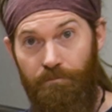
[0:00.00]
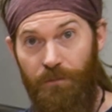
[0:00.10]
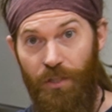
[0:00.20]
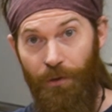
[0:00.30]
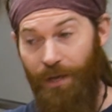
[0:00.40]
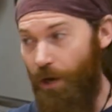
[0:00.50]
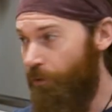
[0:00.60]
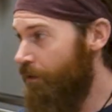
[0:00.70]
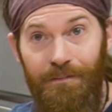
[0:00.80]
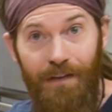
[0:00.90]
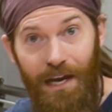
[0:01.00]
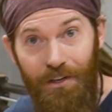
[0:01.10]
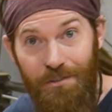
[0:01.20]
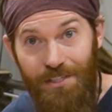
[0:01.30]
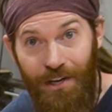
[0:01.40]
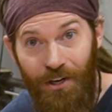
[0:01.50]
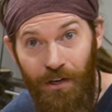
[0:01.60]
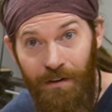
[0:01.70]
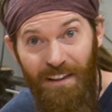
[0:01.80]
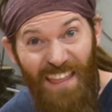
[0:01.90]
So there we go. A new
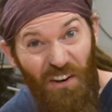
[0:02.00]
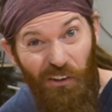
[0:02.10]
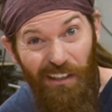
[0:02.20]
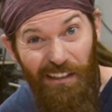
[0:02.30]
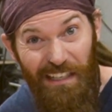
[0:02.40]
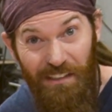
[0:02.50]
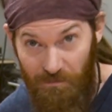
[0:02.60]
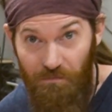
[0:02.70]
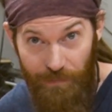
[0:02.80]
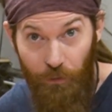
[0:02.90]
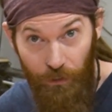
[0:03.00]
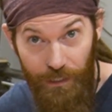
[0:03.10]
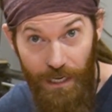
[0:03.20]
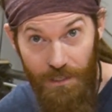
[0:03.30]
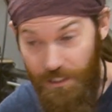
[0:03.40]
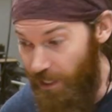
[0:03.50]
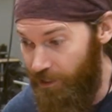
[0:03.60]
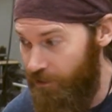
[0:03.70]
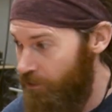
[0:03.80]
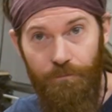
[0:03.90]
sucker that really does suck.